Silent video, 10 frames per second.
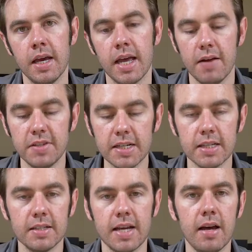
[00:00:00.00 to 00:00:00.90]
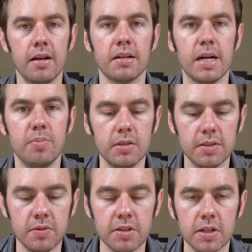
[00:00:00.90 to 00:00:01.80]
And I've tested this out on a couple of
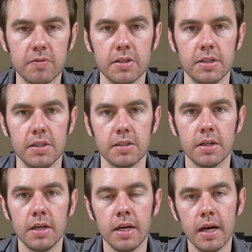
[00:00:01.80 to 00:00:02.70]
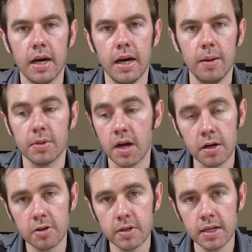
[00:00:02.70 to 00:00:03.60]
different surfaces,
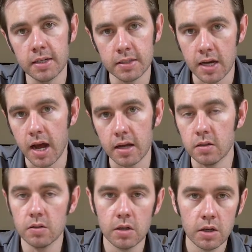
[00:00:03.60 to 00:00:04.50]
concrete, tile,